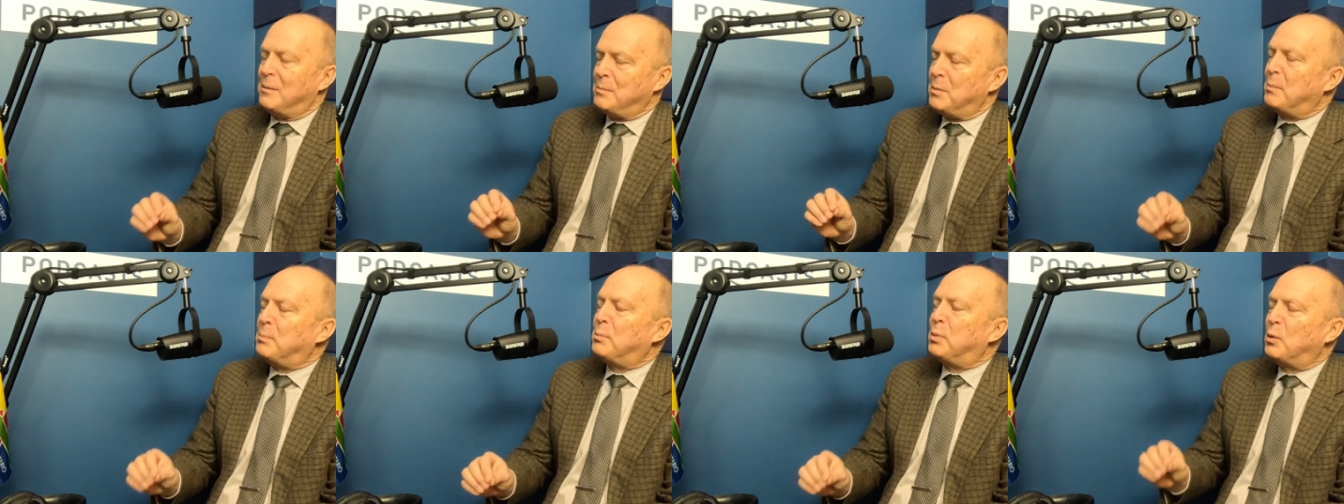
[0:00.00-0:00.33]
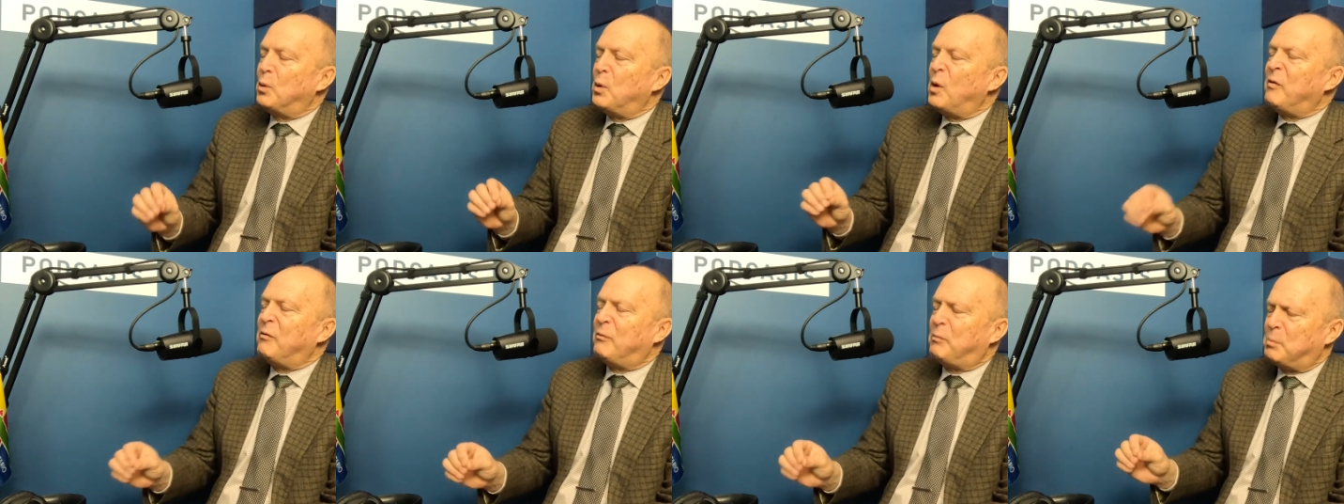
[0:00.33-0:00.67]
but
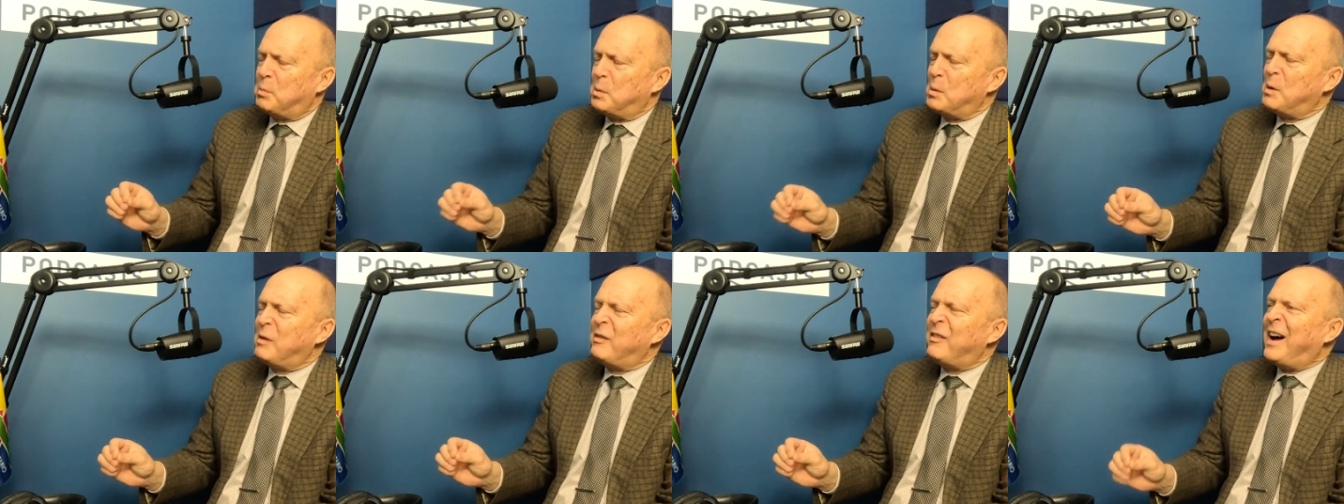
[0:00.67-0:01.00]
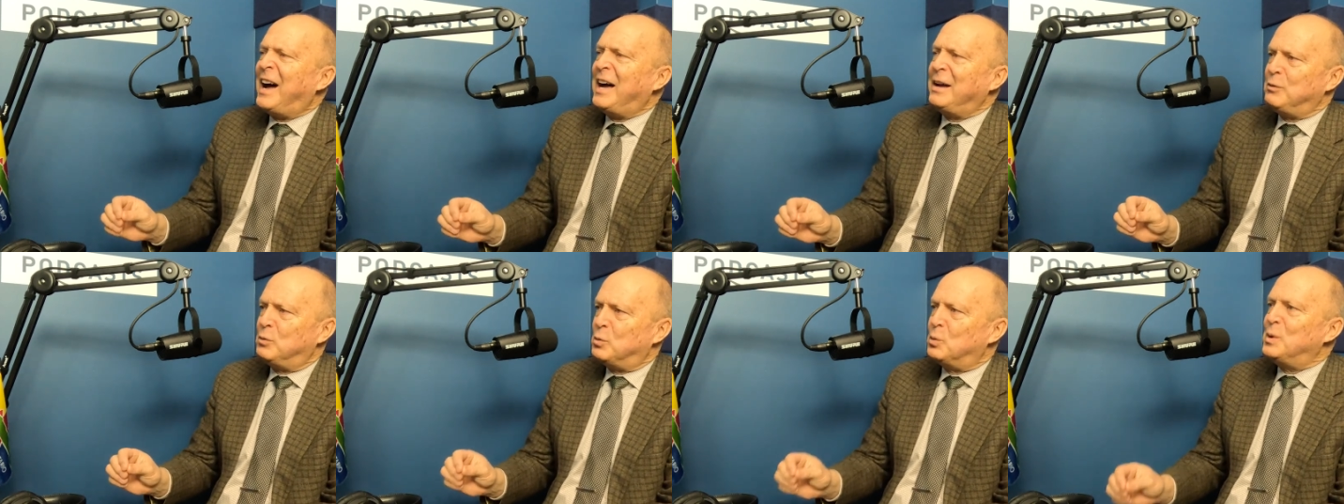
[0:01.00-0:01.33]

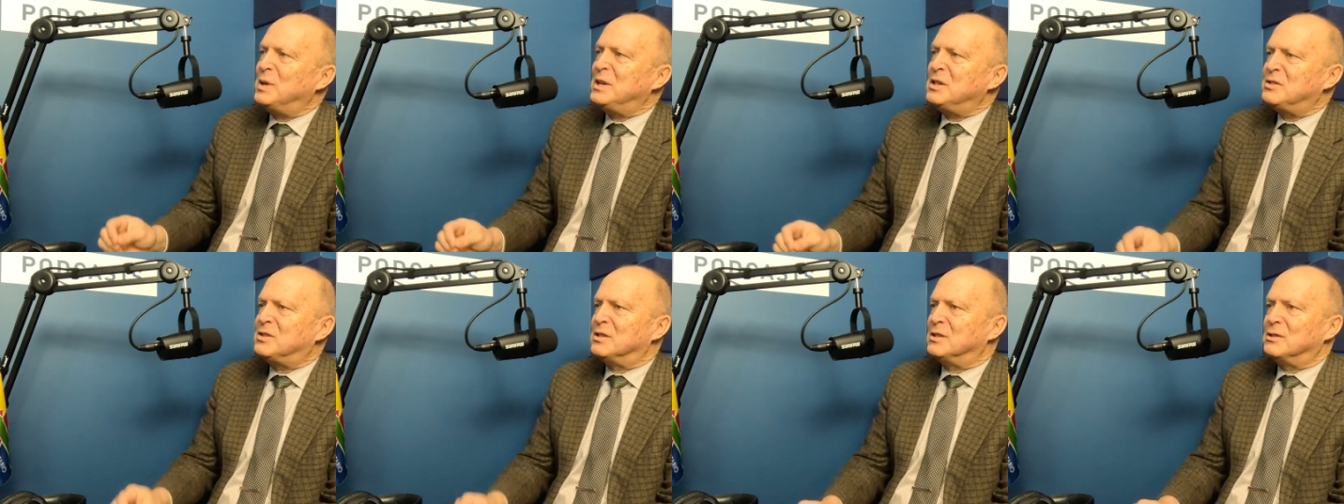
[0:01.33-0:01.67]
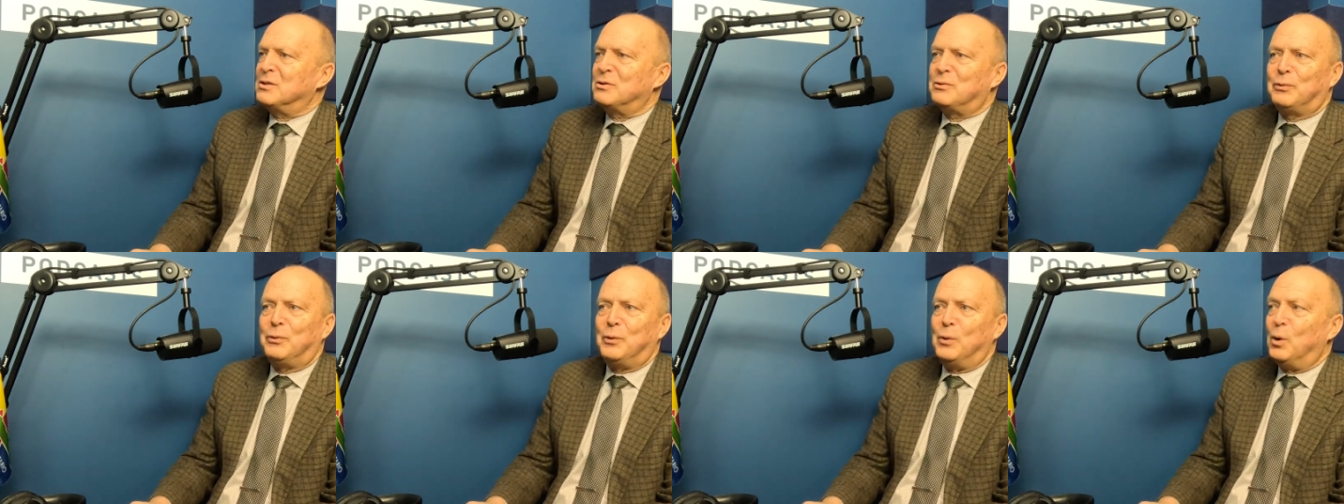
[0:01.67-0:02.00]
provide
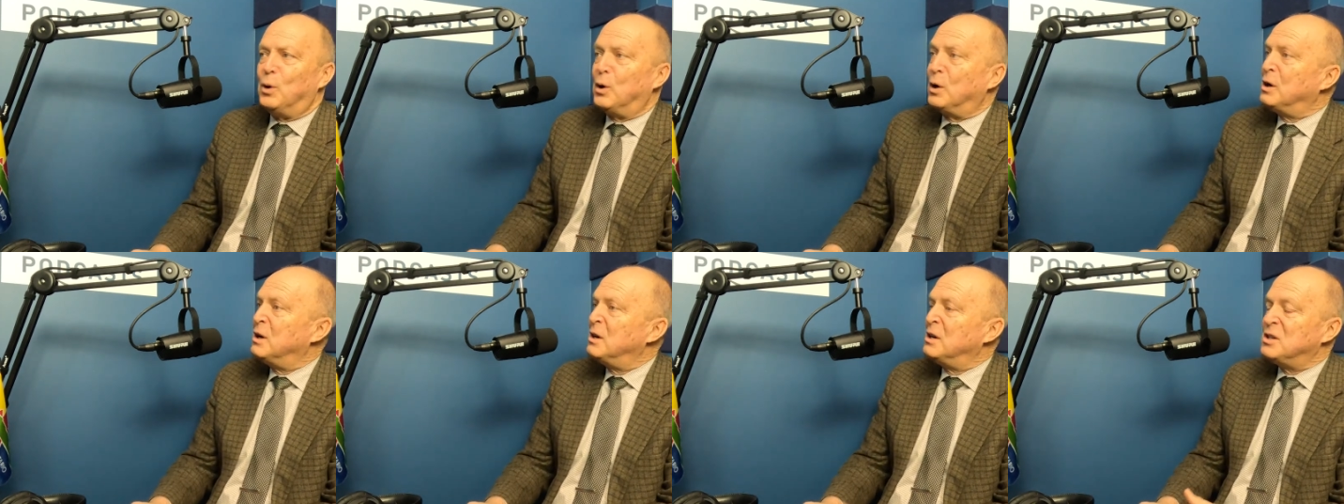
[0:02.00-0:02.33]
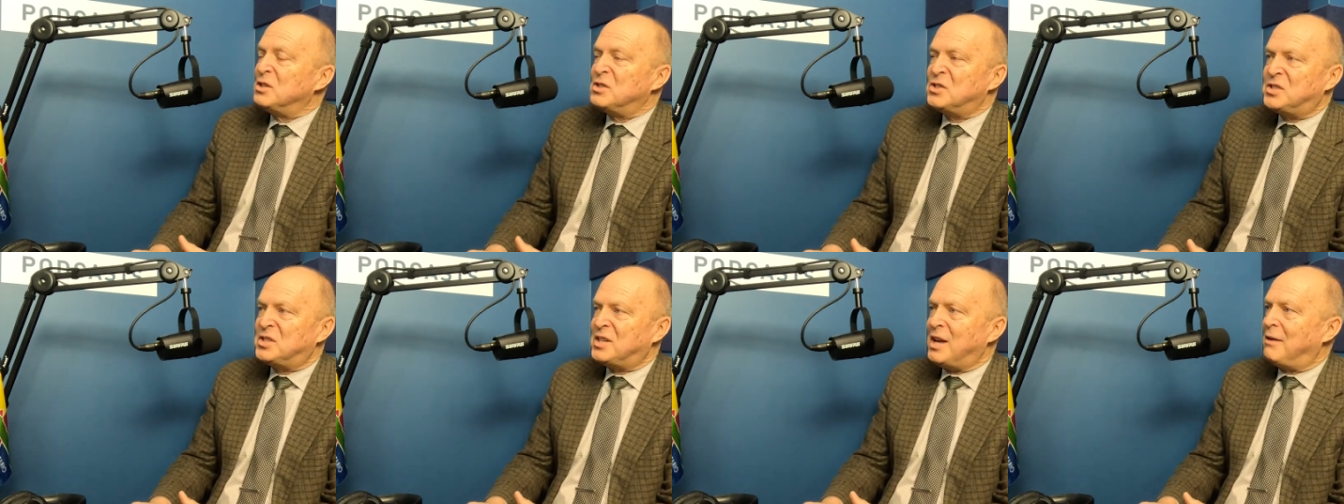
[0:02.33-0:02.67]
reasons for
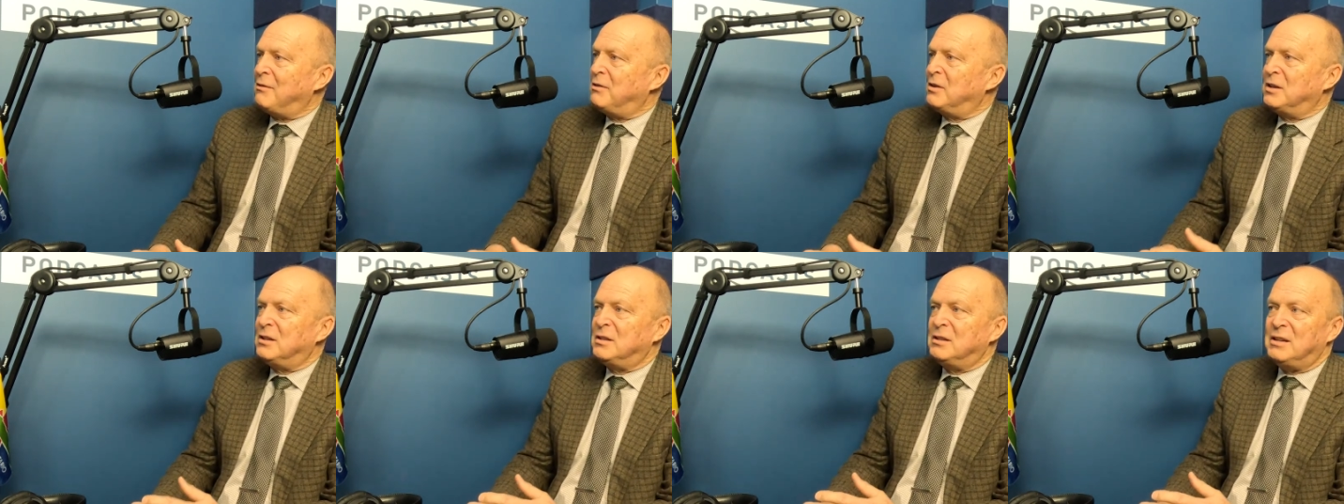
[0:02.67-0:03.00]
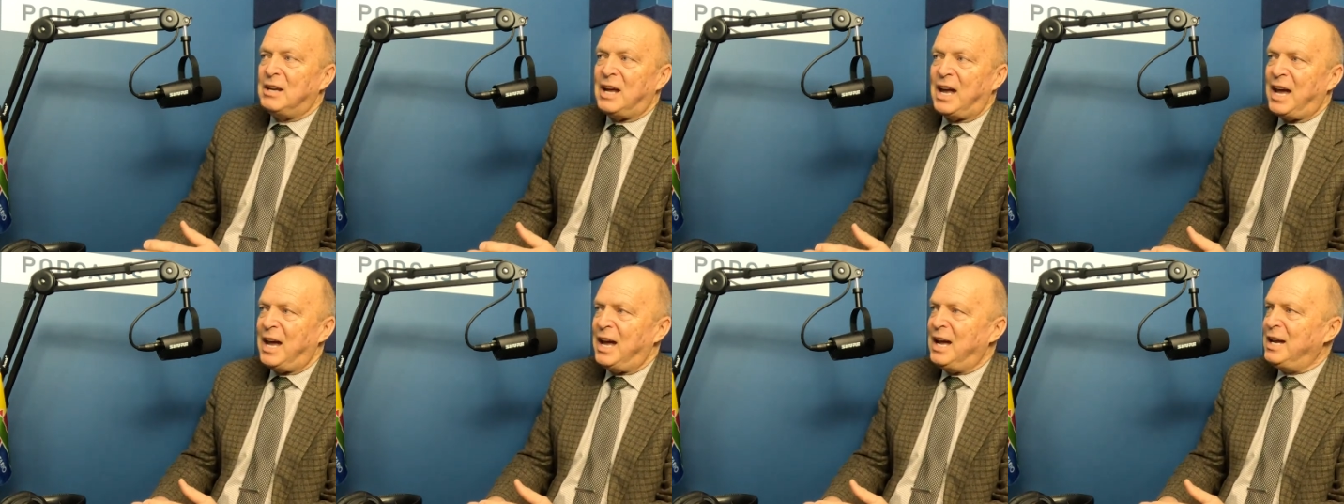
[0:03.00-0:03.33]
7,
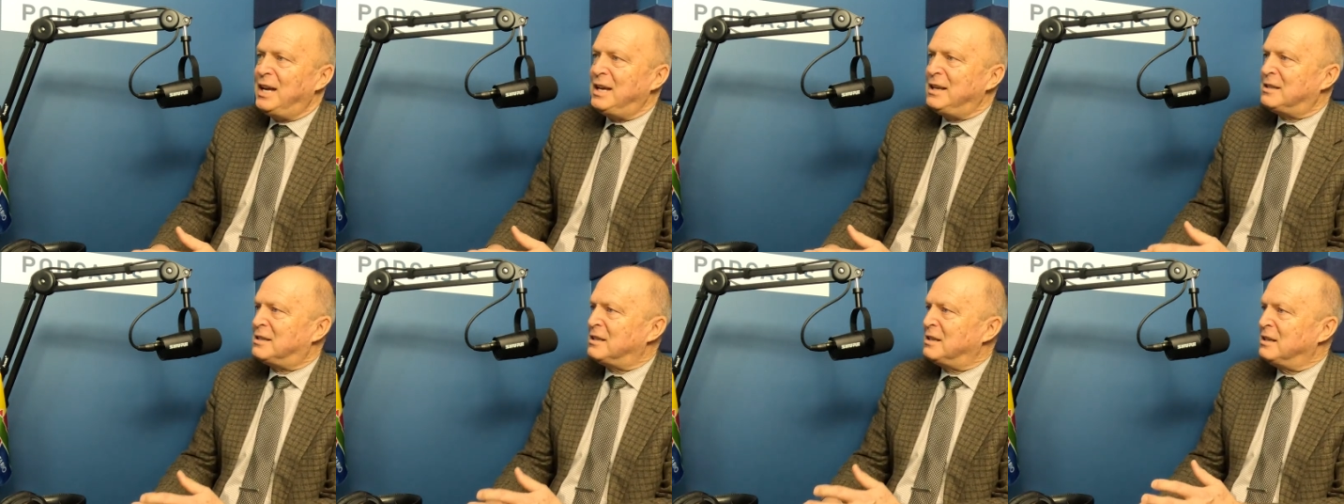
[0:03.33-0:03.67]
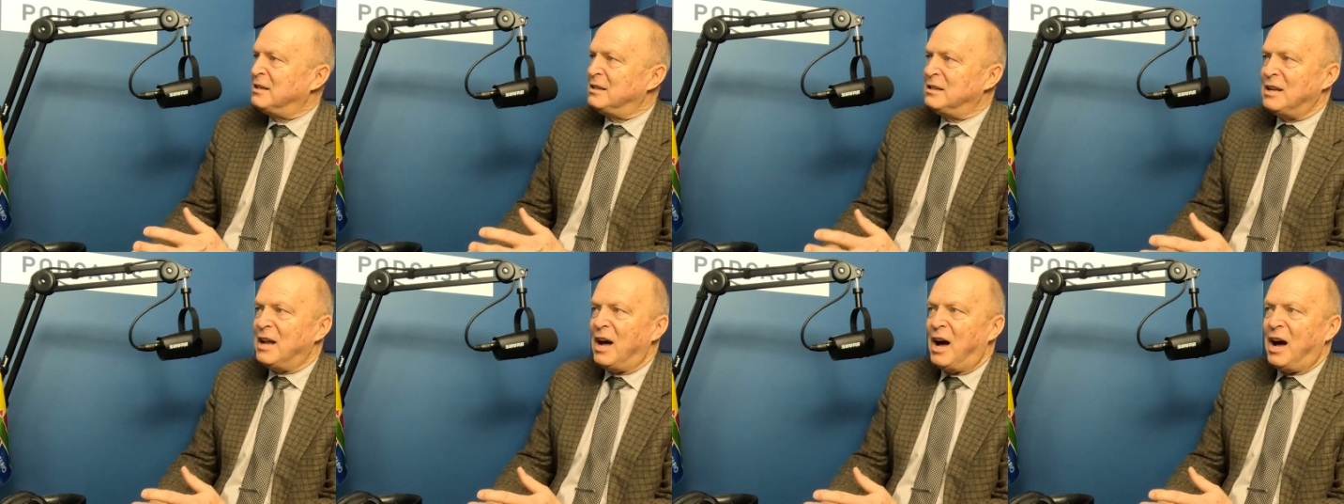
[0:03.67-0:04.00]
8,
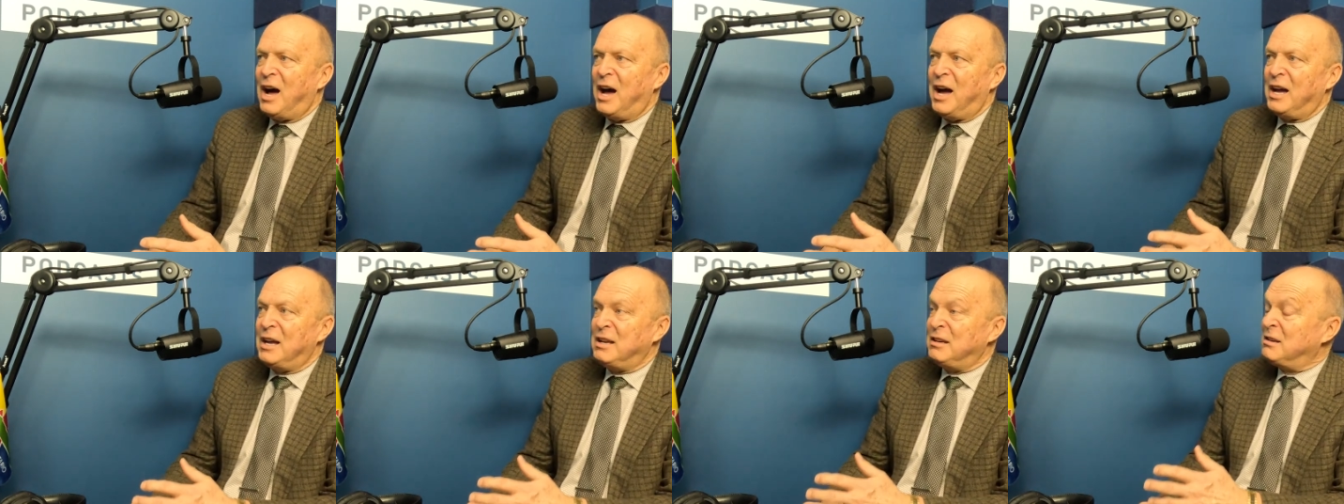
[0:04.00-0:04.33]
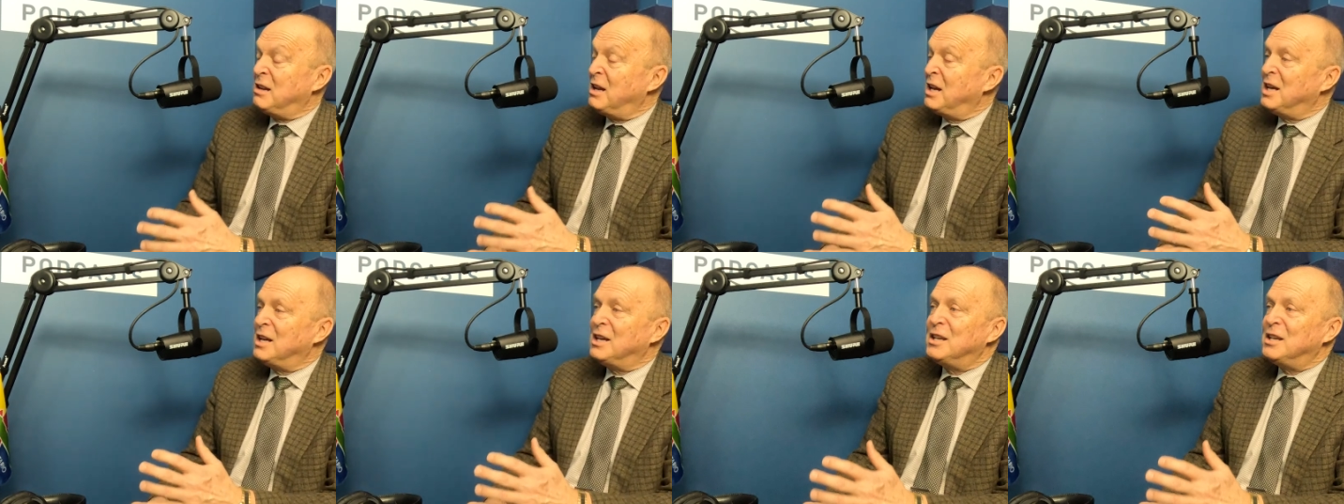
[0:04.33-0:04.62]
9,